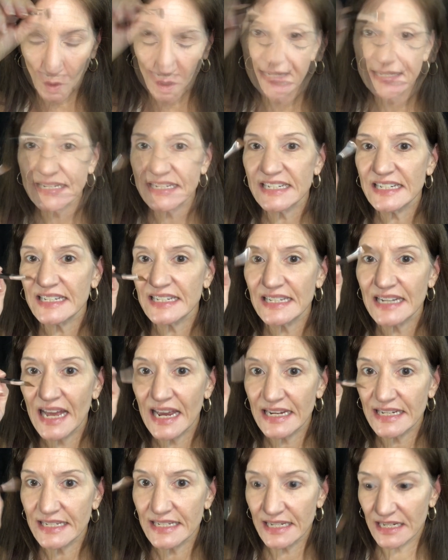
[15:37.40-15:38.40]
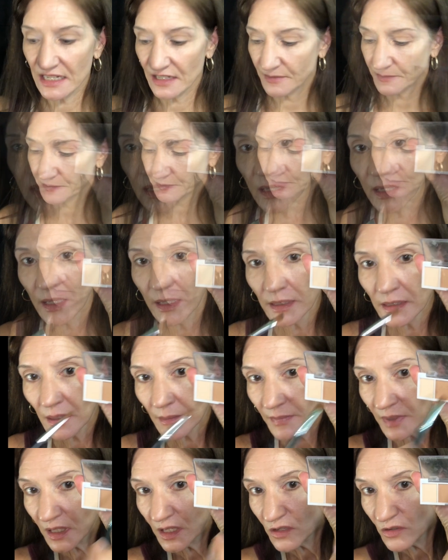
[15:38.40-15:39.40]
This is nice. And I'm
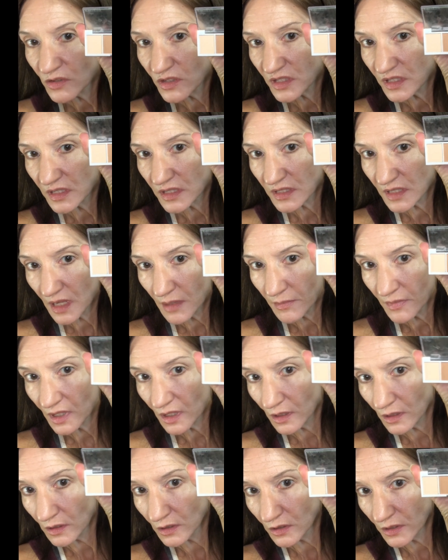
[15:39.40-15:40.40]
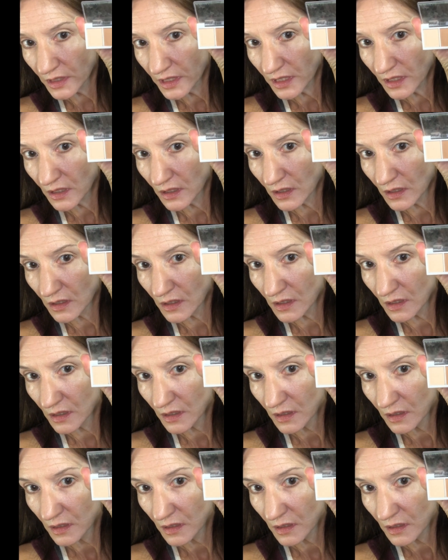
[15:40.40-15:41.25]
gonna use the same color here.